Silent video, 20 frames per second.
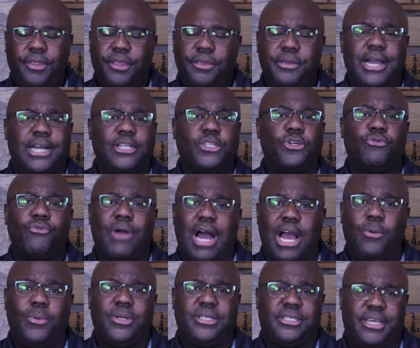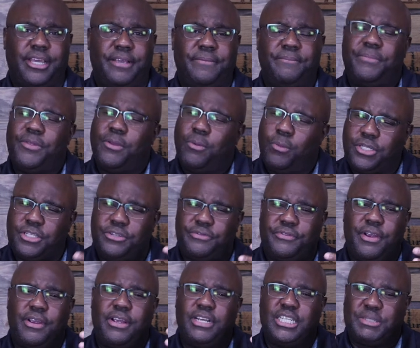You got your rye whiskey, which is
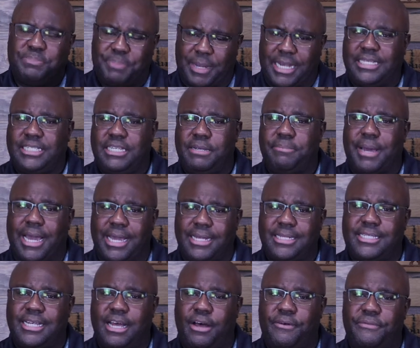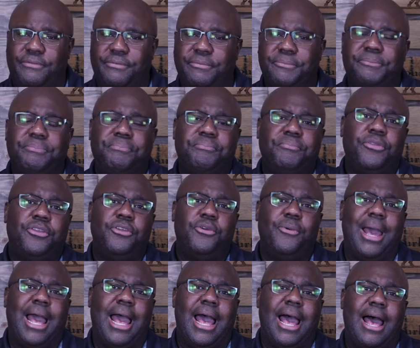very spicy by itself. You
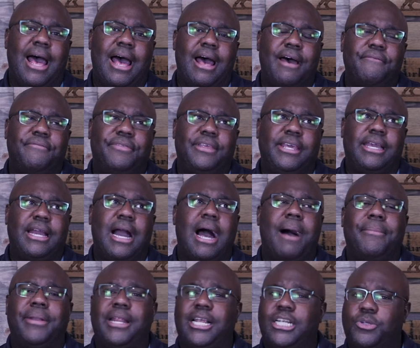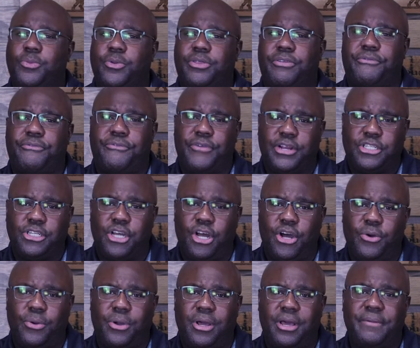have the combination with the French
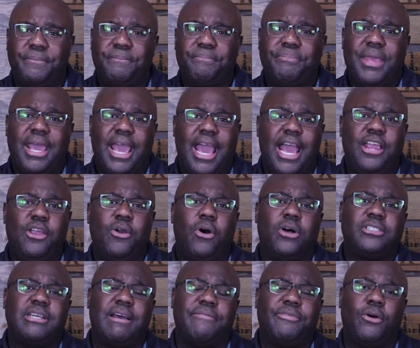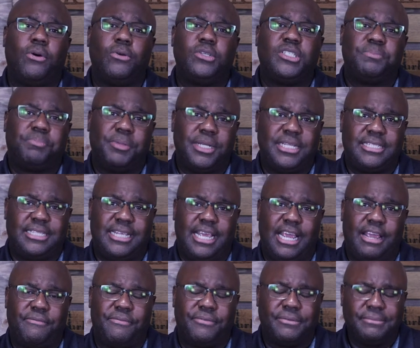oak, and you also have the whole split
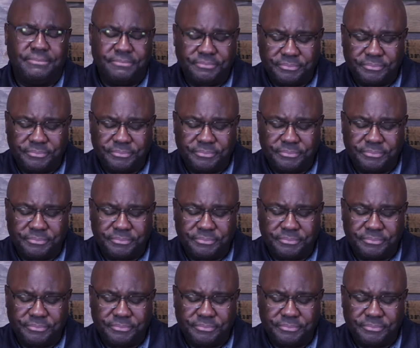stave